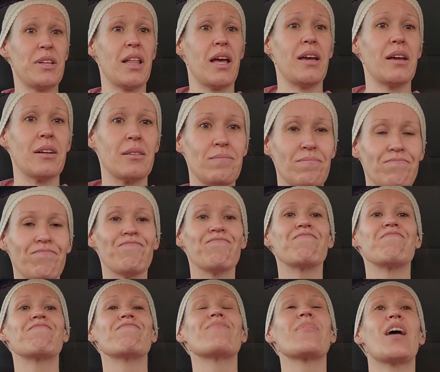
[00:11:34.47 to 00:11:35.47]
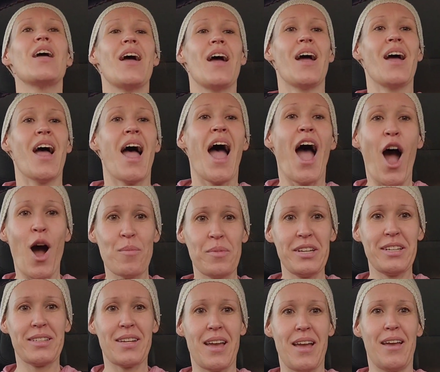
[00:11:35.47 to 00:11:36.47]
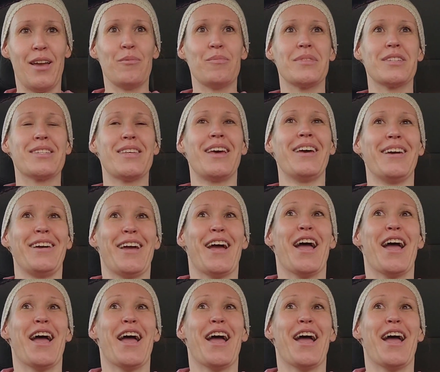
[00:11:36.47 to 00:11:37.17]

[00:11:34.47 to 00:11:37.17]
to be like, how many times